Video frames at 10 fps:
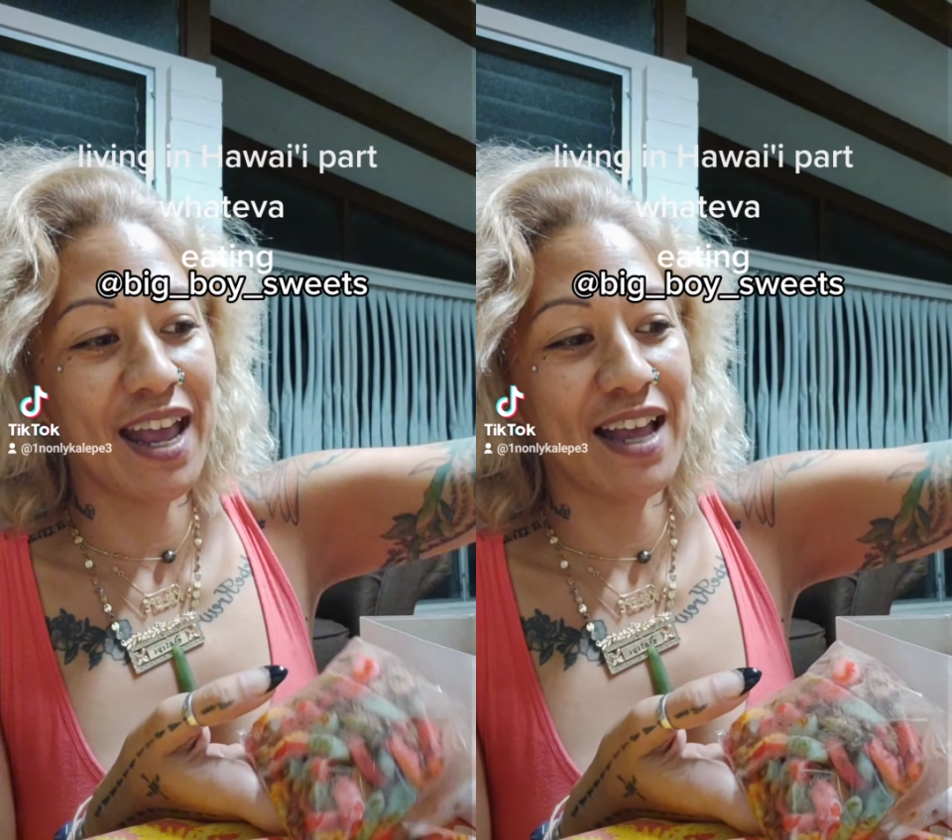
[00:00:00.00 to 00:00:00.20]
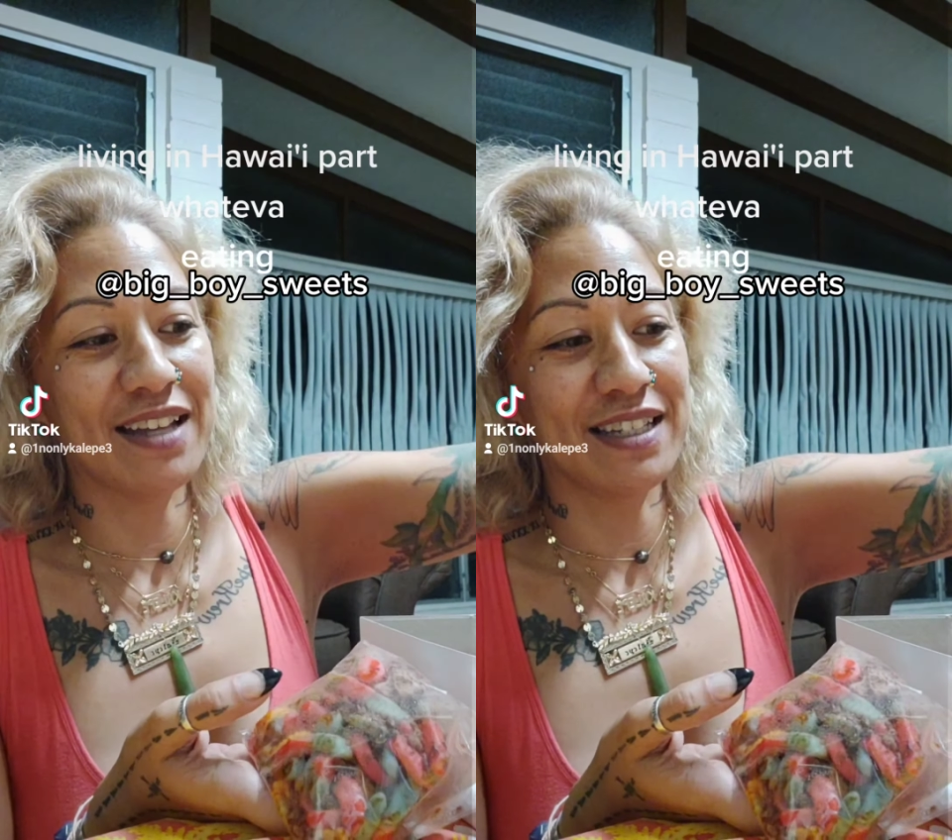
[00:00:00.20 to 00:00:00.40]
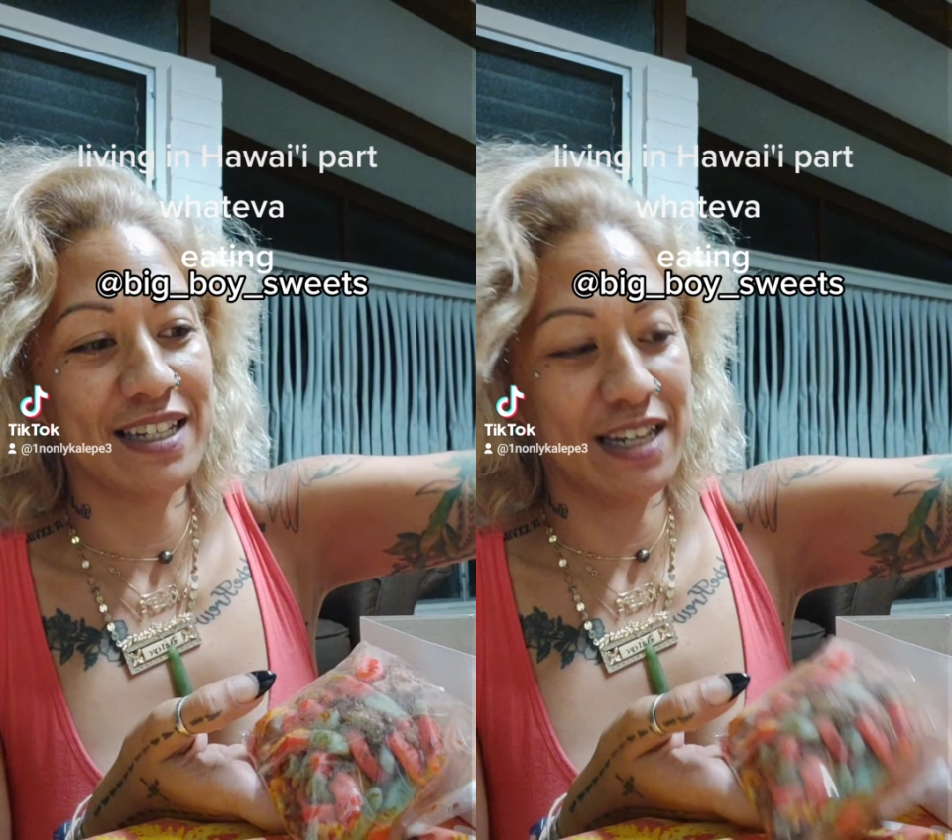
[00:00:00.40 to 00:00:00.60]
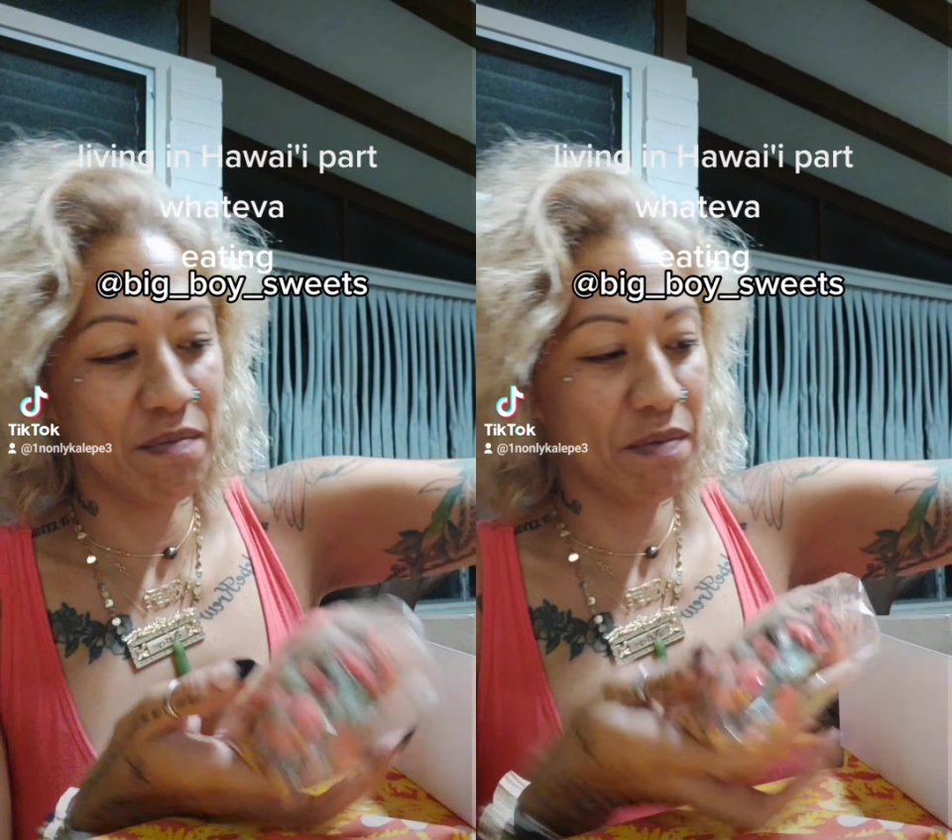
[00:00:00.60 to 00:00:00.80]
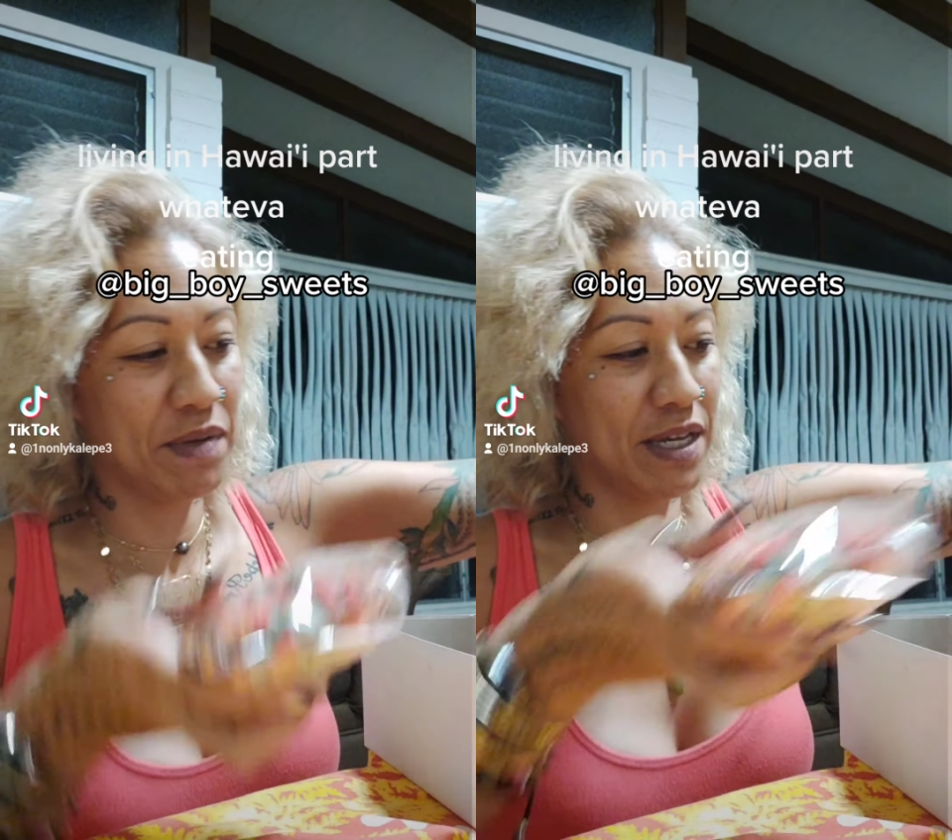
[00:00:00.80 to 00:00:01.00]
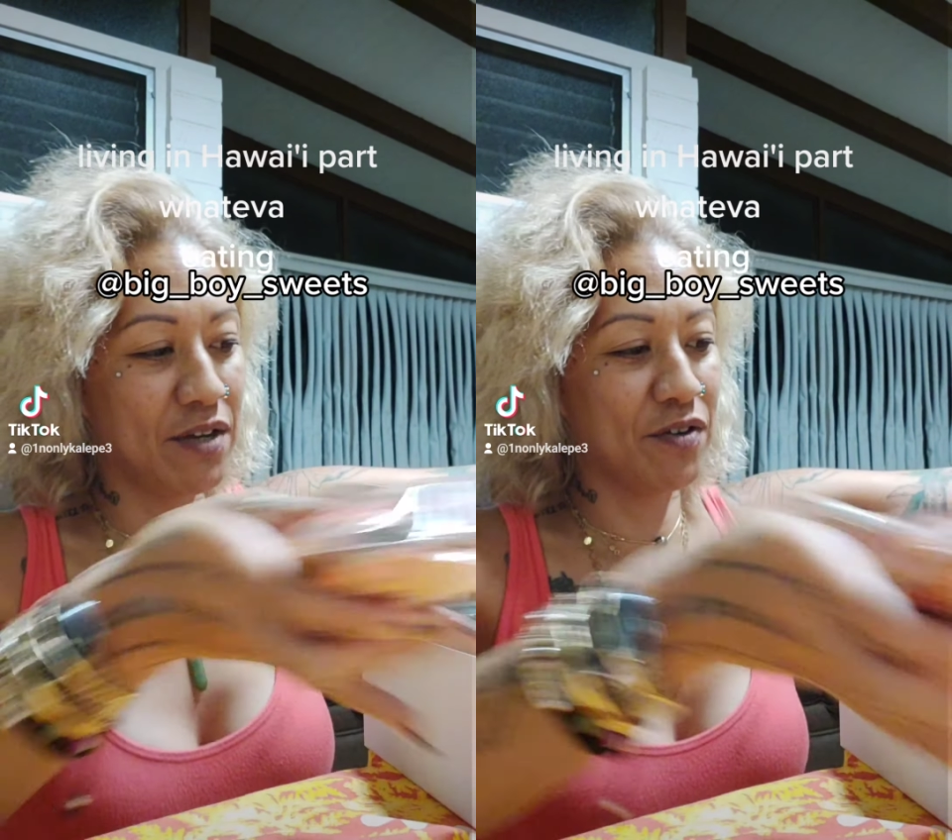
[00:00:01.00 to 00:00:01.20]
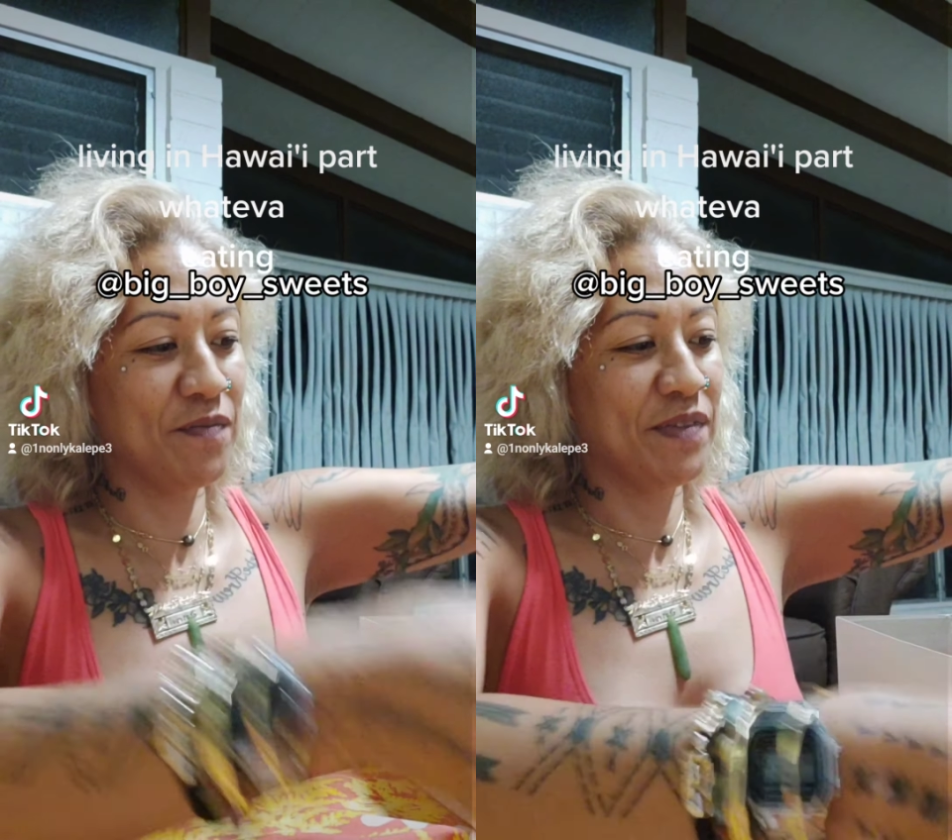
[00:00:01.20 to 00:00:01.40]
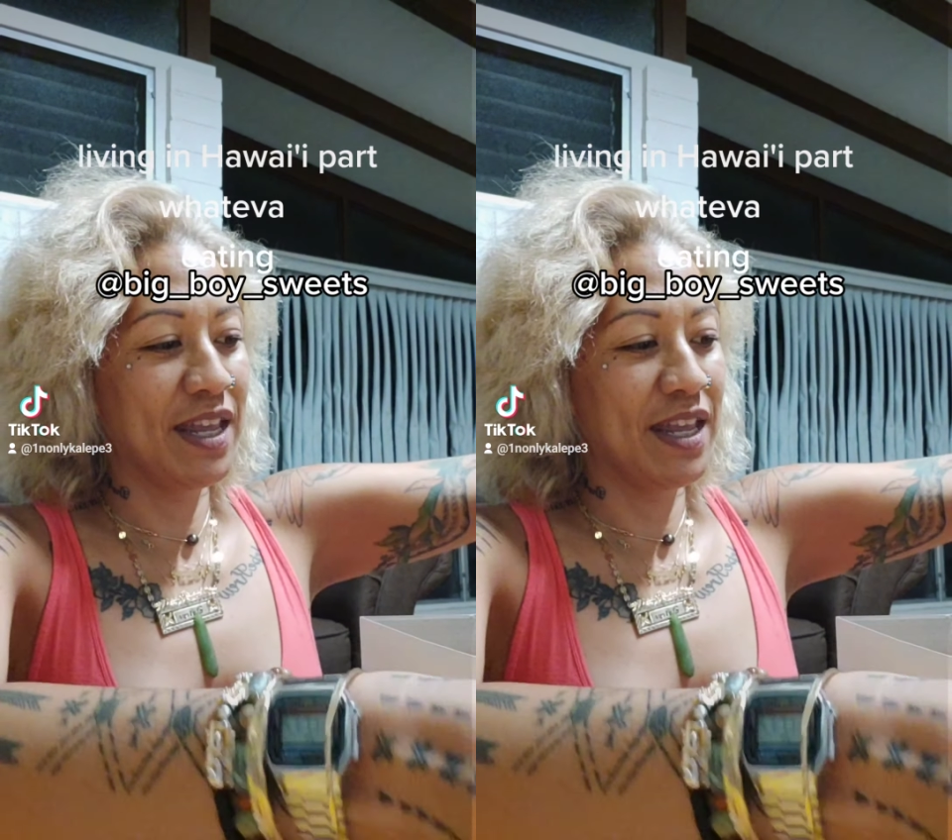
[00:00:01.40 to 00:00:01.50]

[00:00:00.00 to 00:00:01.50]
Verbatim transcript: and lemon peel.